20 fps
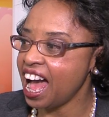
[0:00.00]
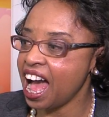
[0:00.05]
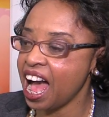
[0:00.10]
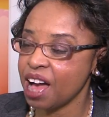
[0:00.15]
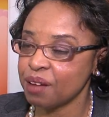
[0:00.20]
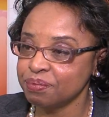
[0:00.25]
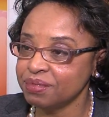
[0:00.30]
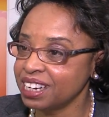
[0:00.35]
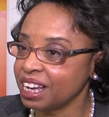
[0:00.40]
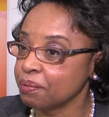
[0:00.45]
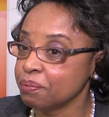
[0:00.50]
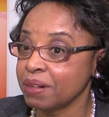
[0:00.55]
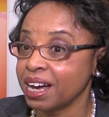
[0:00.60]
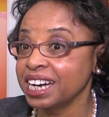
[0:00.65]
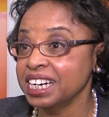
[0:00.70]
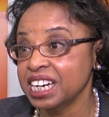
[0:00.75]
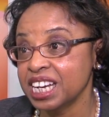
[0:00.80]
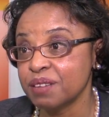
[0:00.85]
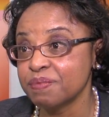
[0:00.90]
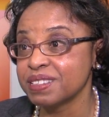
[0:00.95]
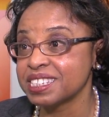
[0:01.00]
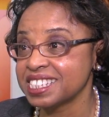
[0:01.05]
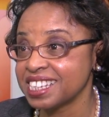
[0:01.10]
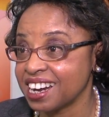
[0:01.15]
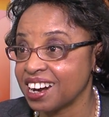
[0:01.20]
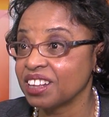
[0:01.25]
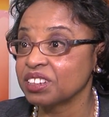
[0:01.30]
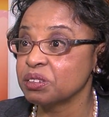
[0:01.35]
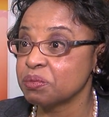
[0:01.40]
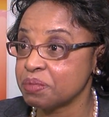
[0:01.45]
My name is
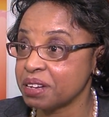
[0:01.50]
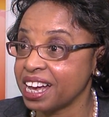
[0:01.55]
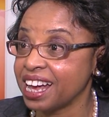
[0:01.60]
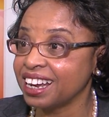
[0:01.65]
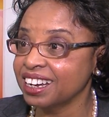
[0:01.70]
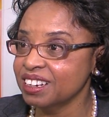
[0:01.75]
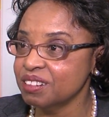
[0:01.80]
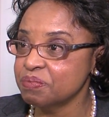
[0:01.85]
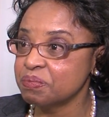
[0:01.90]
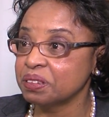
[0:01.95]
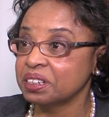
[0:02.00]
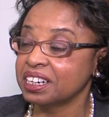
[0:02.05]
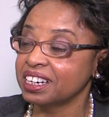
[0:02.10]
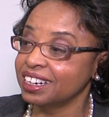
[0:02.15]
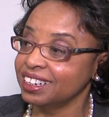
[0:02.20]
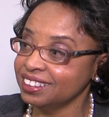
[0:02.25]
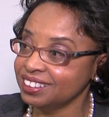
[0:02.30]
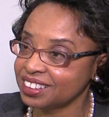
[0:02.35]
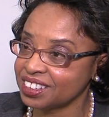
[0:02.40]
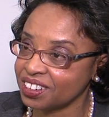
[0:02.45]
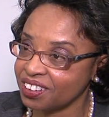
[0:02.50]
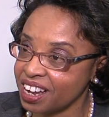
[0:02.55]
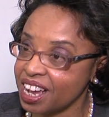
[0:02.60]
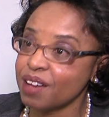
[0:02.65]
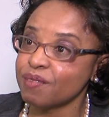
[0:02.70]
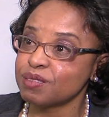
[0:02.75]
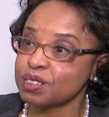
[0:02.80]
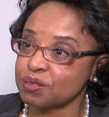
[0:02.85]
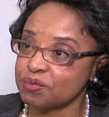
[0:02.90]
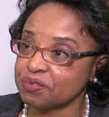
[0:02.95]
not on the ballot, but, you know,
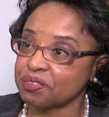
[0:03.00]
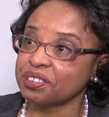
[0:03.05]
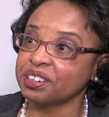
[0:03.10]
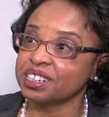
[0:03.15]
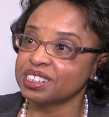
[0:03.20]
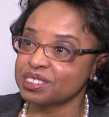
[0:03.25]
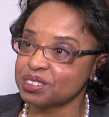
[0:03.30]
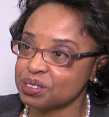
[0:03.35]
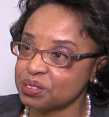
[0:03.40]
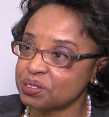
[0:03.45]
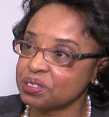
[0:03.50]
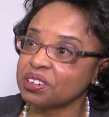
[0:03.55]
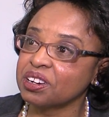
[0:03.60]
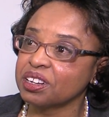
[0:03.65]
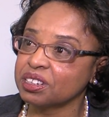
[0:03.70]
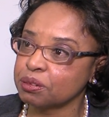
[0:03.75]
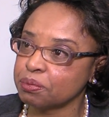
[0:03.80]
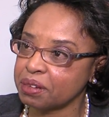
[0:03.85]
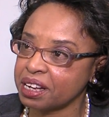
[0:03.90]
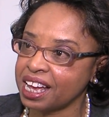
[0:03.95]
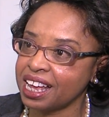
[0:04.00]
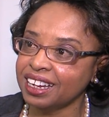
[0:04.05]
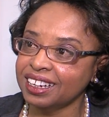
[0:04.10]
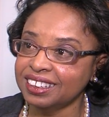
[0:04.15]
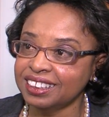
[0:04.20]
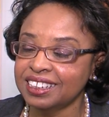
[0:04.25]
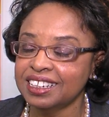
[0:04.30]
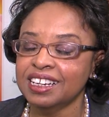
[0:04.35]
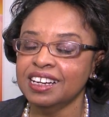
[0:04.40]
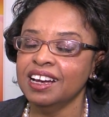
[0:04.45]
I have some friends who are on the
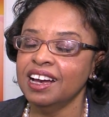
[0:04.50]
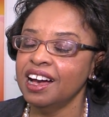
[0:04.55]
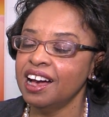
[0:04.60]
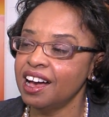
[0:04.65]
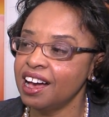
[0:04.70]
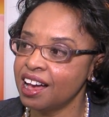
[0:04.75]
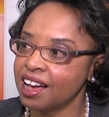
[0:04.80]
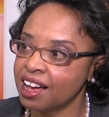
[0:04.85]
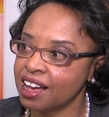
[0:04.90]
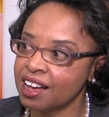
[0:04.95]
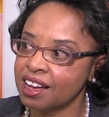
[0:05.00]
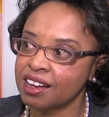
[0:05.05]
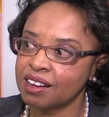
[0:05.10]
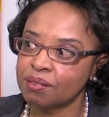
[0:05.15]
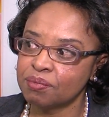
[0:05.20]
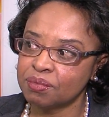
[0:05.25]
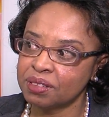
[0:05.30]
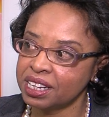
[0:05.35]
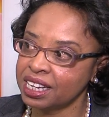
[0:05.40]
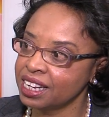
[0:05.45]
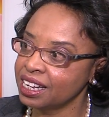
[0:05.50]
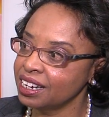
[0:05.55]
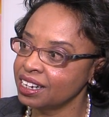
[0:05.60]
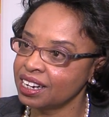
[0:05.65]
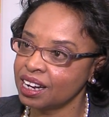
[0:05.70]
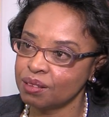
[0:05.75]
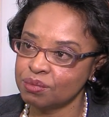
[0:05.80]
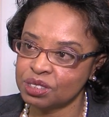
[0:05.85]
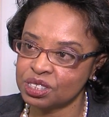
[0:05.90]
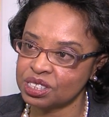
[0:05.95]
ballot.
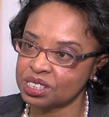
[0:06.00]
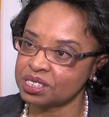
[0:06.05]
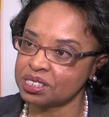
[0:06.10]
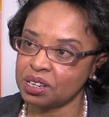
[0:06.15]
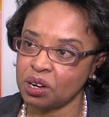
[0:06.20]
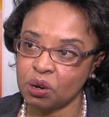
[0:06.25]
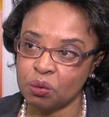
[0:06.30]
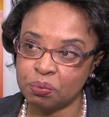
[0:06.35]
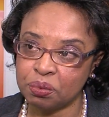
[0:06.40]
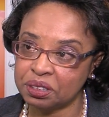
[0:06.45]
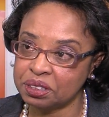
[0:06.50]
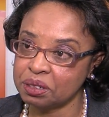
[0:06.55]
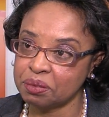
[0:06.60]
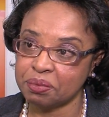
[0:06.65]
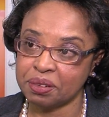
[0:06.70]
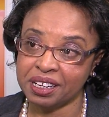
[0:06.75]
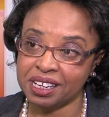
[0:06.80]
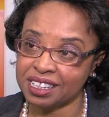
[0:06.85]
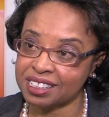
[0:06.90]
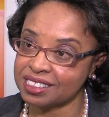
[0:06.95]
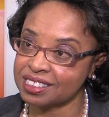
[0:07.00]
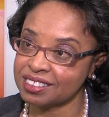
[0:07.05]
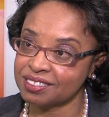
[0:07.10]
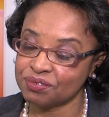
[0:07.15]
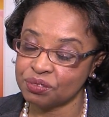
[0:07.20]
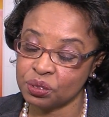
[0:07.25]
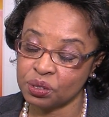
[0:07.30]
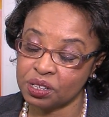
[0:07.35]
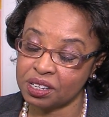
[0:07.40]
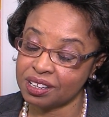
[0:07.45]
And I'm just hoping the
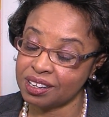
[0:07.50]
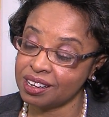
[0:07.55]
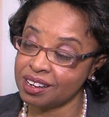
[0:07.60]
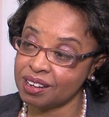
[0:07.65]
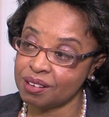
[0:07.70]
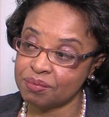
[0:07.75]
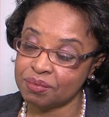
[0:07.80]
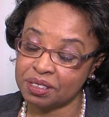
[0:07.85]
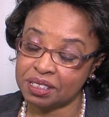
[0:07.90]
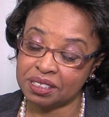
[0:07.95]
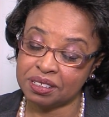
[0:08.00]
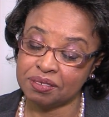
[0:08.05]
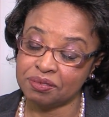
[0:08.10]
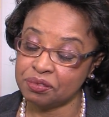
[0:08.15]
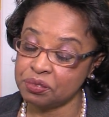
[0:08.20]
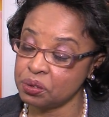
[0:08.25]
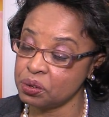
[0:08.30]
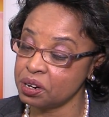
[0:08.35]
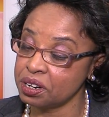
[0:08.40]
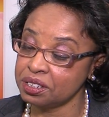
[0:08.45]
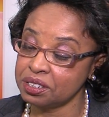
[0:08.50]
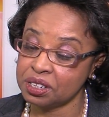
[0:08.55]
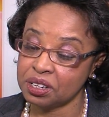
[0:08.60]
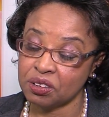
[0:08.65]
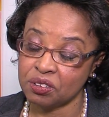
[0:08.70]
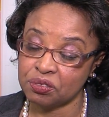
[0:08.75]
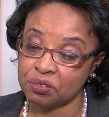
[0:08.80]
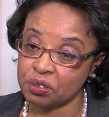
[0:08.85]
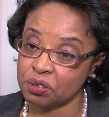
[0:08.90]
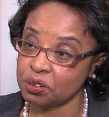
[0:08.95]
best for
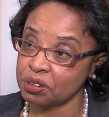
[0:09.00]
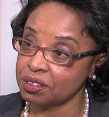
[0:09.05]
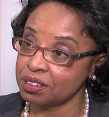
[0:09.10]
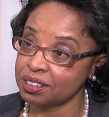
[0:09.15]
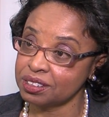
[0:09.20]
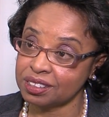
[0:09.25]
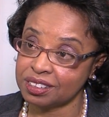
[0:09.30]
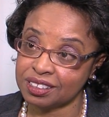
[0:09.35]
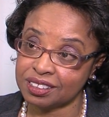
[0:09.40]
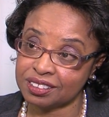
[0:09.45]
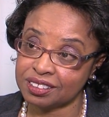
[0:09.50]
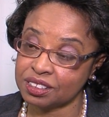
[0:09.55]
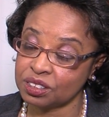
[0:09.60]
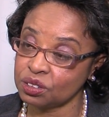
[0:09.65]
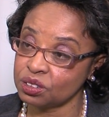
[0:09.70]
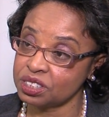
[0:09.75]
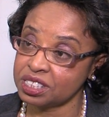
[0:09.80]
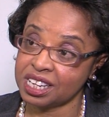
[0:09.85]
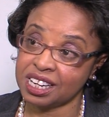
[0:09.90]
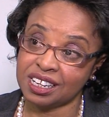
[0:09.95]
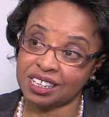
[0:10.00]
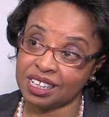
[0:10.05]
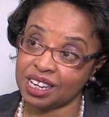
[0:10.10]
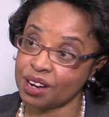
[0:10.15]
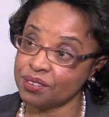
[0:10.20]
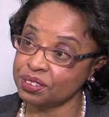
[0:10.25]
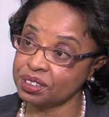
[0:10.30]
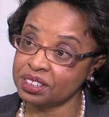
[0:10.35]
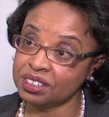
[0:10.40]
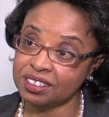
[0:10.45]
the lieutenant
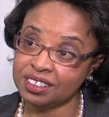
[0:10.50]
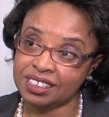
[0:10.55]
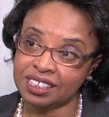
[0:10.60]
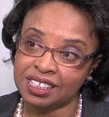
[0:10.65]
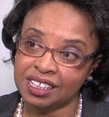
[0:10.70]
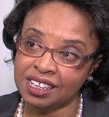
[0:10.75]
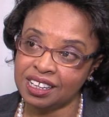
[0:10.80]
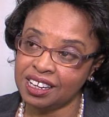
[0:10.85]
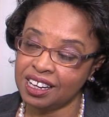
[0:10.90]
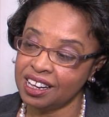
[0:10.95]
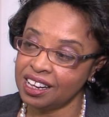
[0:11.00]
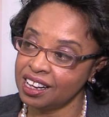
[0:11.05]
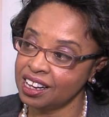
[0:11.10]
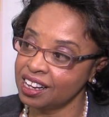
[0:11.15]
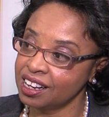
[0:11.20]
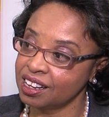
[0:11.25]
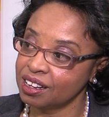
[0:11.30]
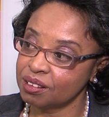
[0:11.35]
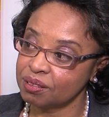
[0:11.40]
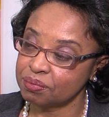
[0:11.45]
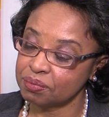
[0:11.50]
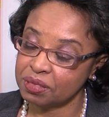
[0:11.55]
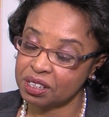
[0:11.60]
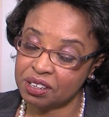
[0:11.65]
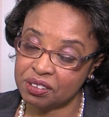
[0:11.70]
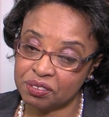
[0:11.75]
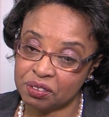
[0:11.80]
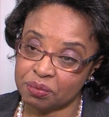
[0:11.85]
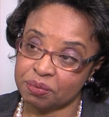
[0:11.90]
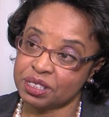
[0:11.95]
governor,
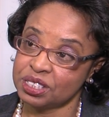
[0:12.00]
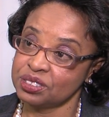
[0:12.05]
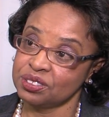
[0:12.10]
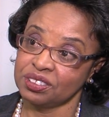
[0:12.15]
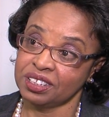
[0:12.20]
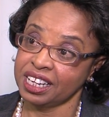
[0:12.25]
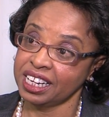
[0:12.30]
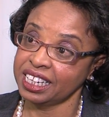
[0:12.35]
for Mr.